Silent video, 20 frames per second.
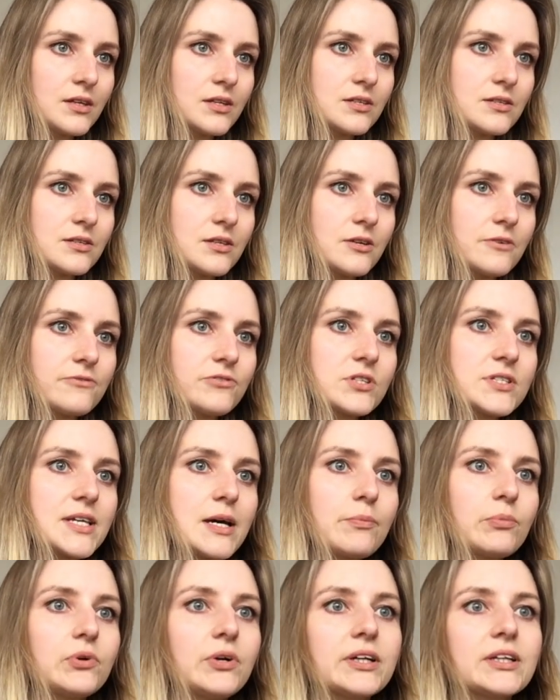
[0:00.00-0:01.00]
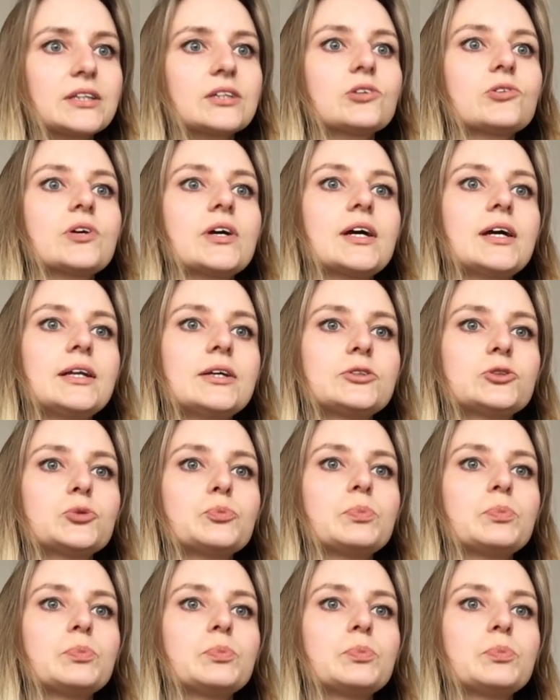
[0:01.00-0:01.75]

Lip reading: So for example, I can create a little